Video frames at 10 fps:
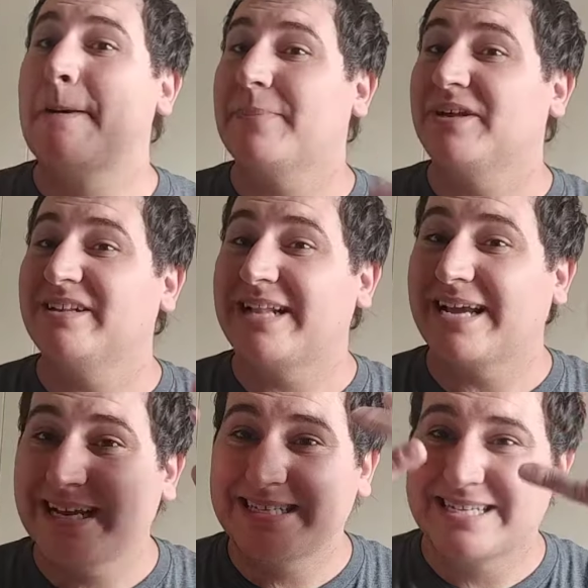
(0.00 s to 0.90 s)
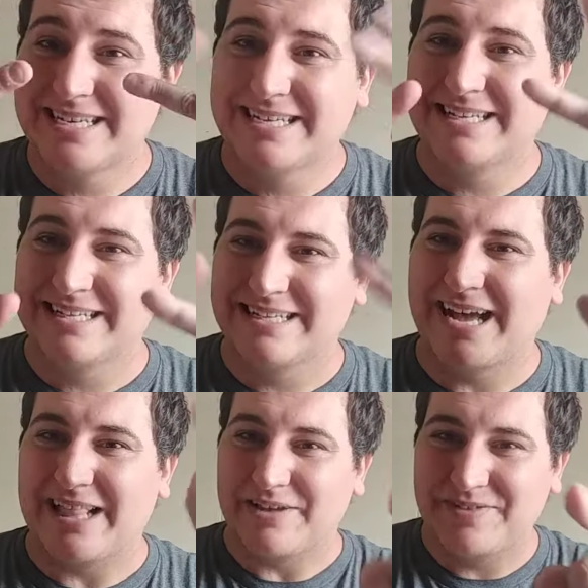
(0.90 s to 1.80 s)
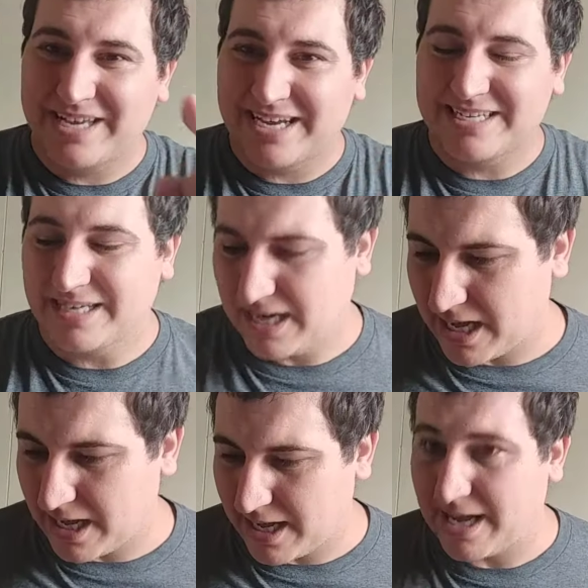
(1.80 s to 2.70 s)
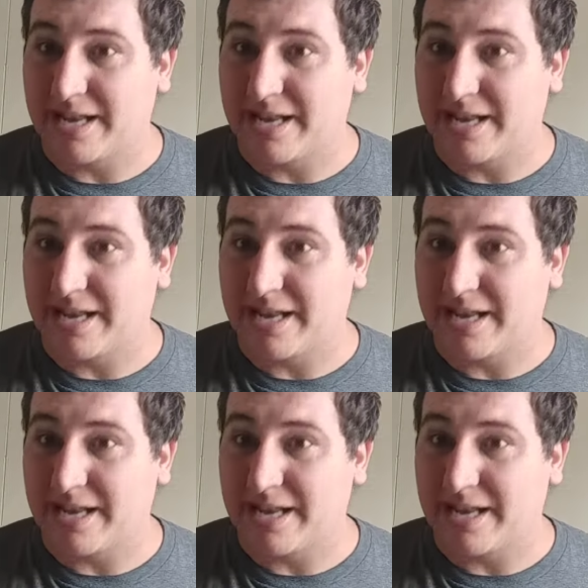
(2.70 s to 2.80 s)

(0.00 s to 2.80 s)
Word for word: But other than that, guys, I love you guys, and.